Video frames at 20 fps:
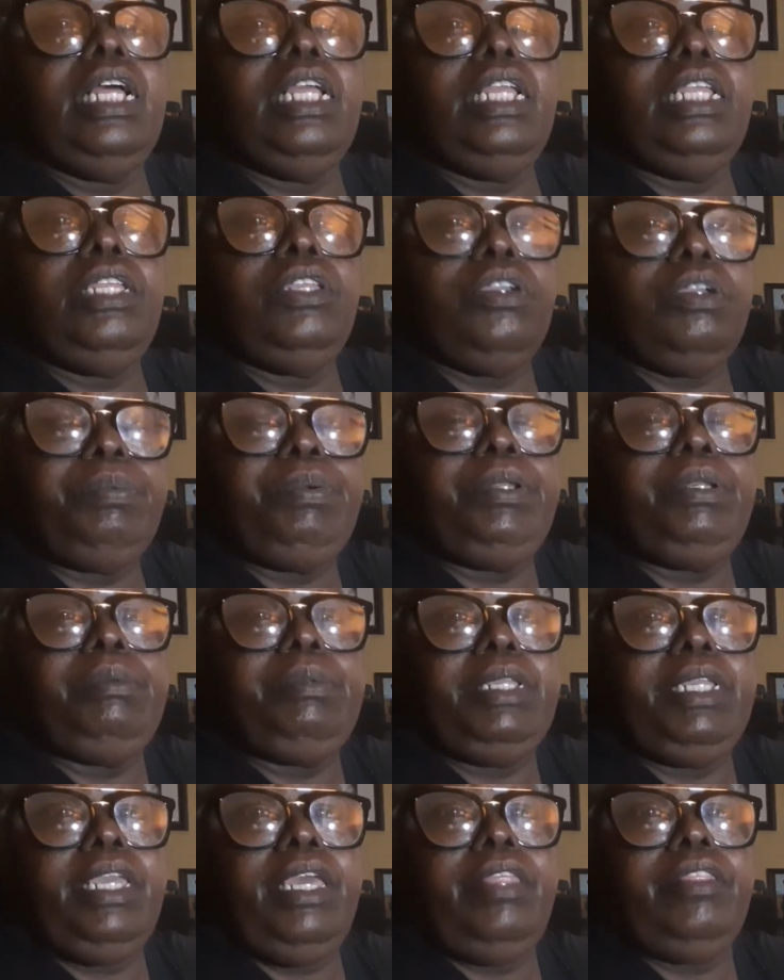you could put them
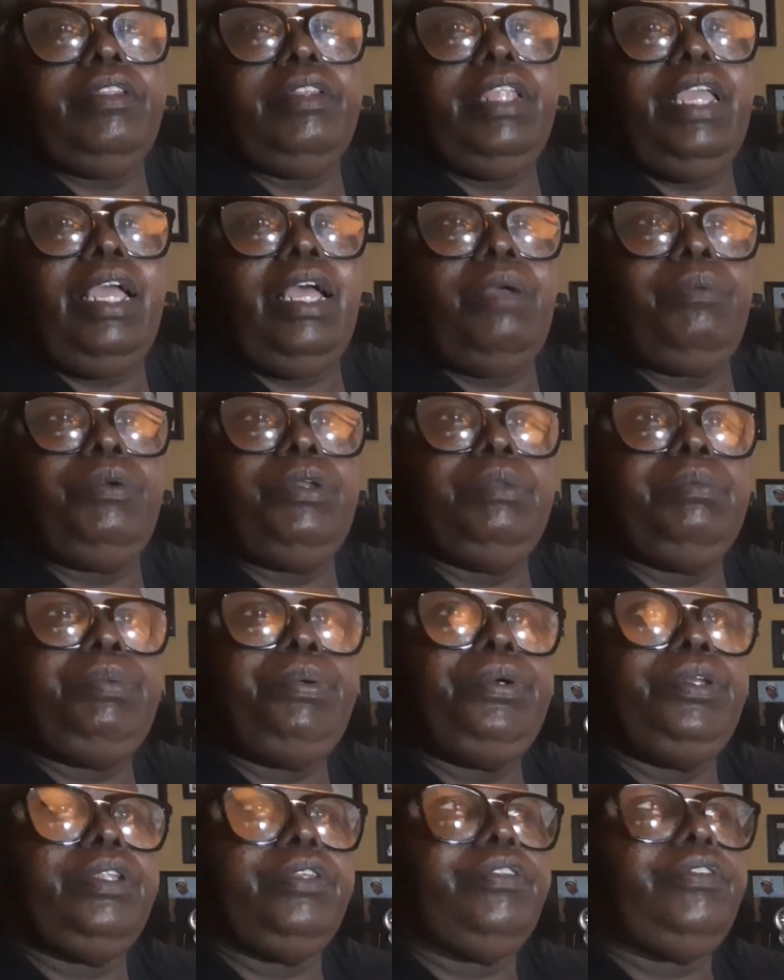together. Now, I wouldn't
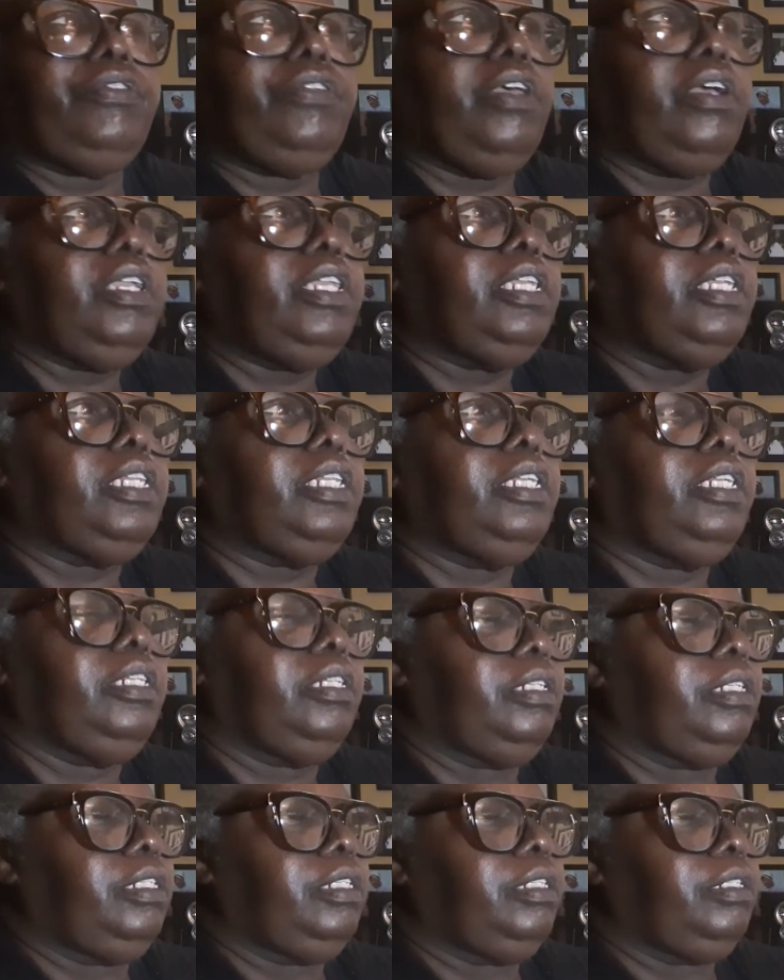put a succulent
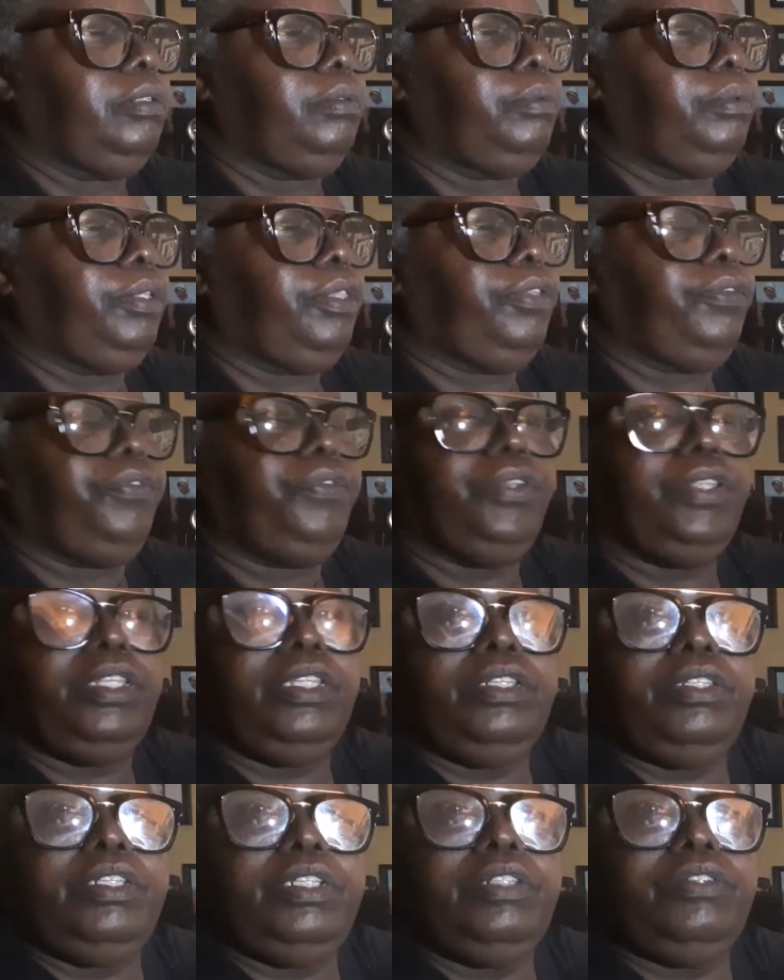with a
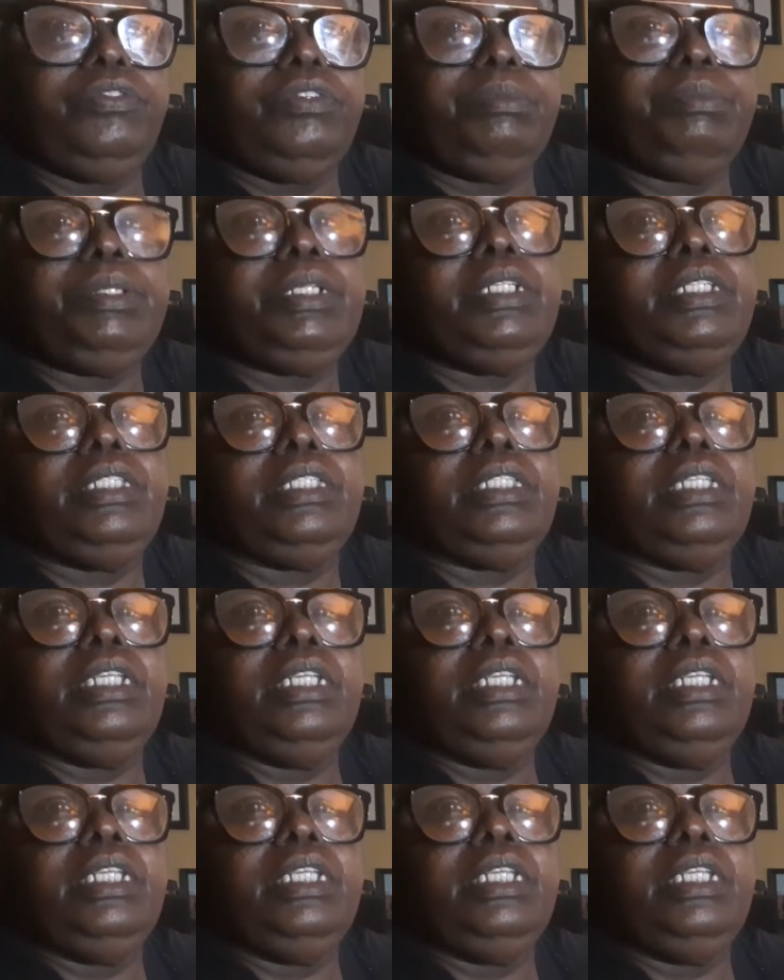philodendron, because